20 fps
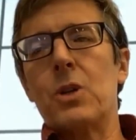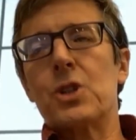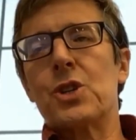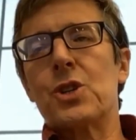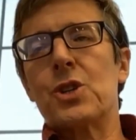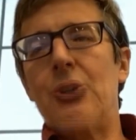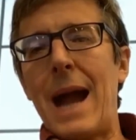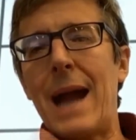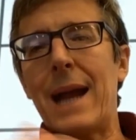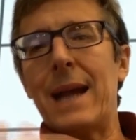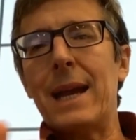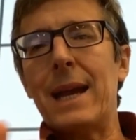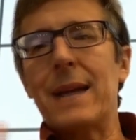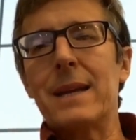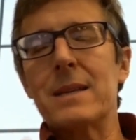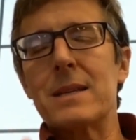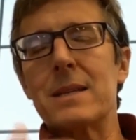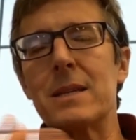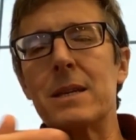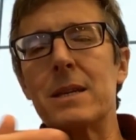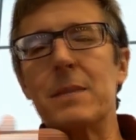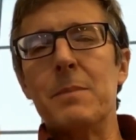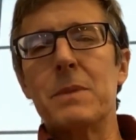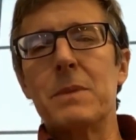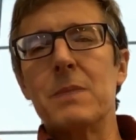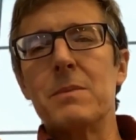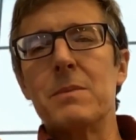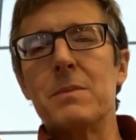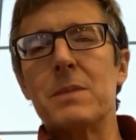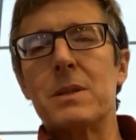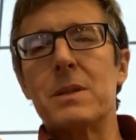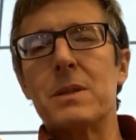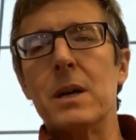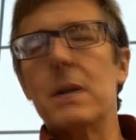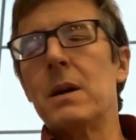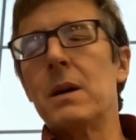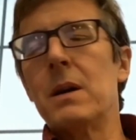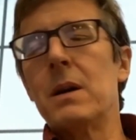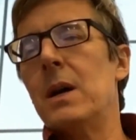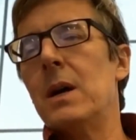tracking the symptoms to
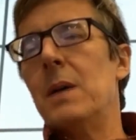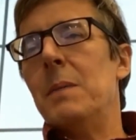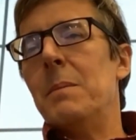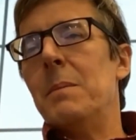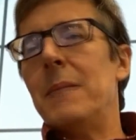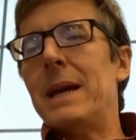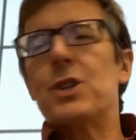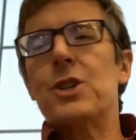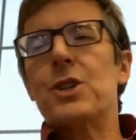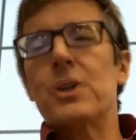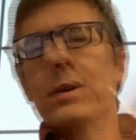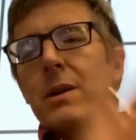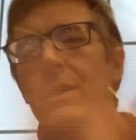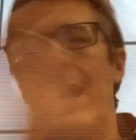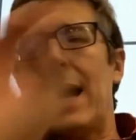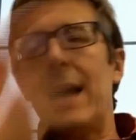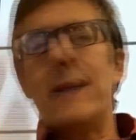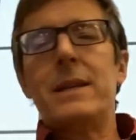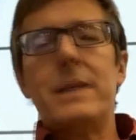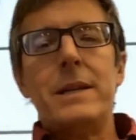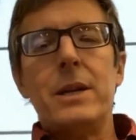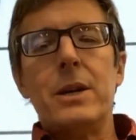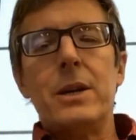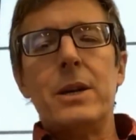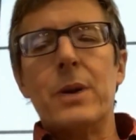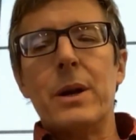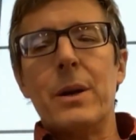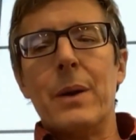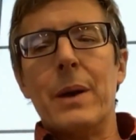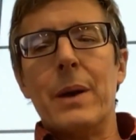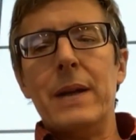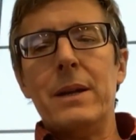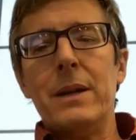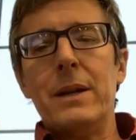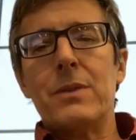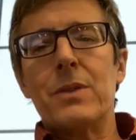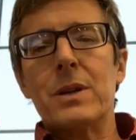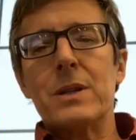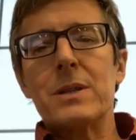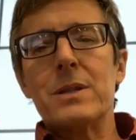make sure they're not deteriorating,
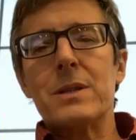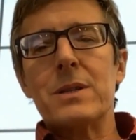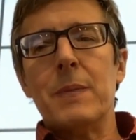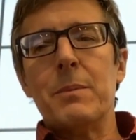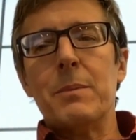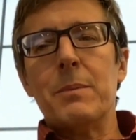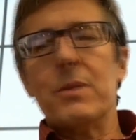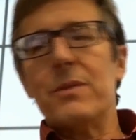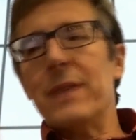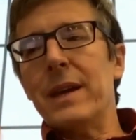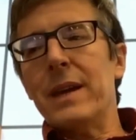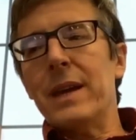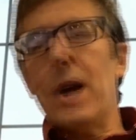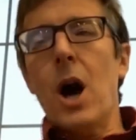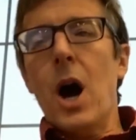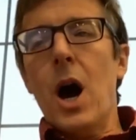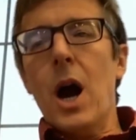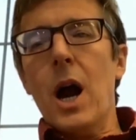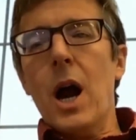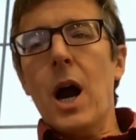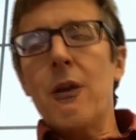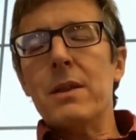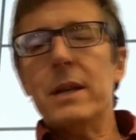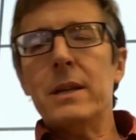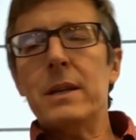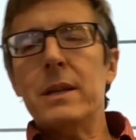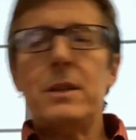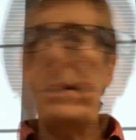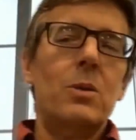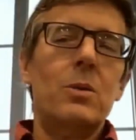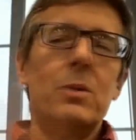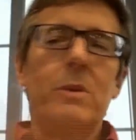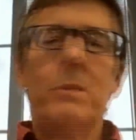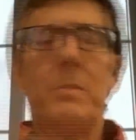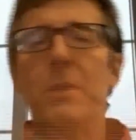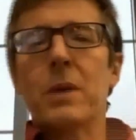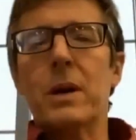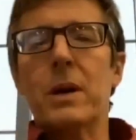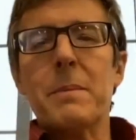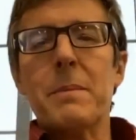for example. If they are, then, you know,
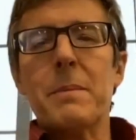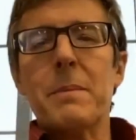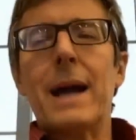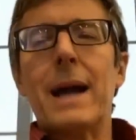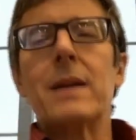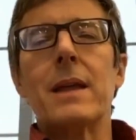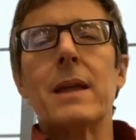bring them back to the